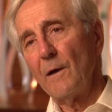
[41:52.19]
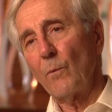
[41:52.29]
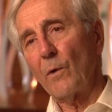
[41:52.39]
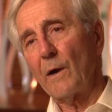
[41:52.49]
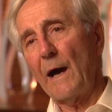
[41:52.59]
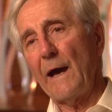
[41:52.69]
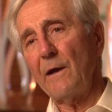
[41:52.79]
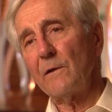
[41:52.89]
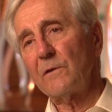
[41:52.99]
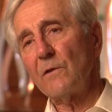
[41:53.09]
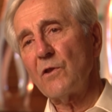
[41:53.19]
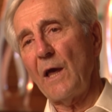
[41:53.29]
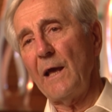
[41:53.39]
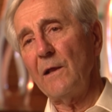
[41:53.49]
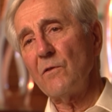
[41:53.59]
were hired to
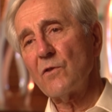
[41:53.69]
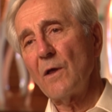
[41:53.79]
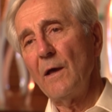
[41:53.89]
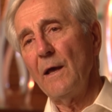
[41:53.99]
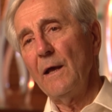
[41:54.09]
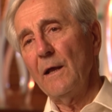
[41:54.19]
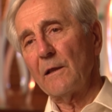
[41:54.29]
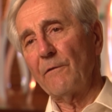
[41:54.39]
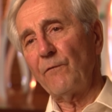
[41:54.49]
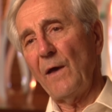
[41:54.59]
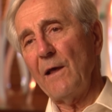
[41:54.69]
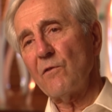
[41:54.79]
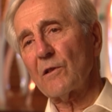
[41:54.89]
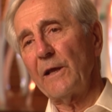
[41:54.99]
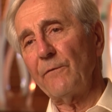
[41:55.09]
change the
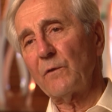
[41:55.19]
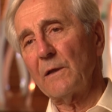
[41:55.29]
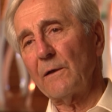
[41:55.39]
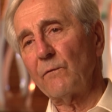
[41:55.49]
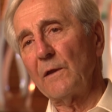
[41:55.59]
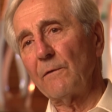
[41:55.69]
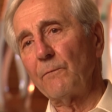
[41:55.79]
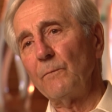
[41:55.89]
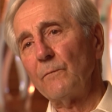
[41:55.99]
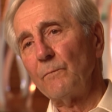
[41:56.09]
facelift of the